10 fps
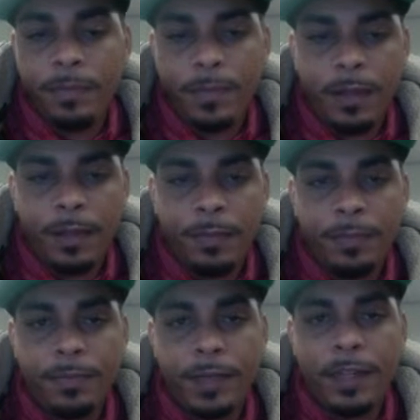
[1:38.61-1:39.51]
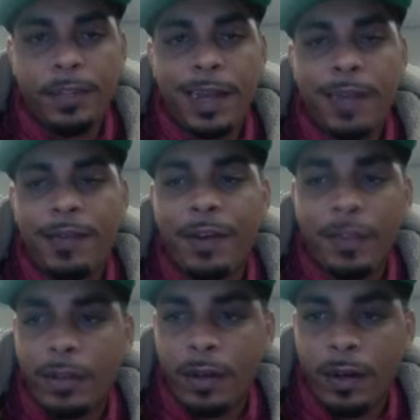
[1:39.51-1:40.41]
It doesn't have
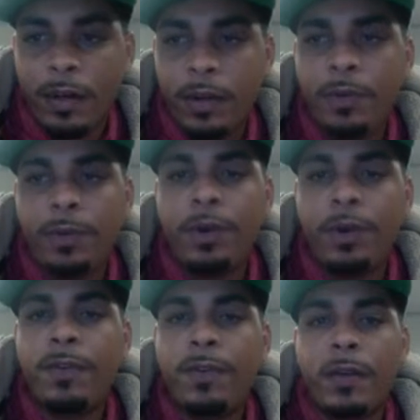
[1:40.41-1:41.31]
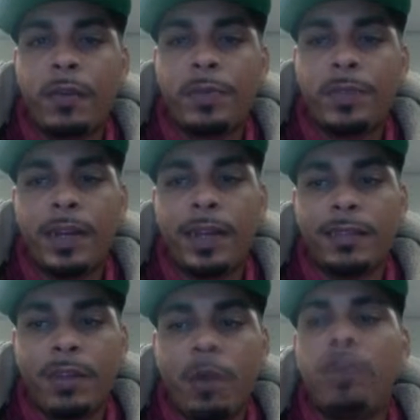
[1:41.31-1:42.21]
everything on it. No font website
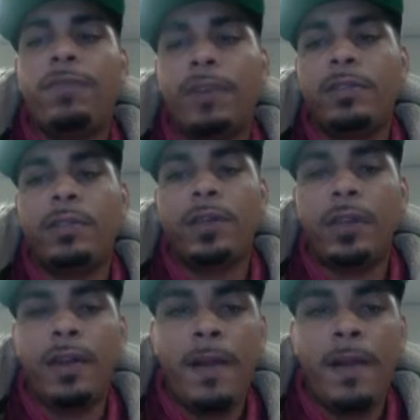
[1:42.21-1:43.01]
has all the fonts on it.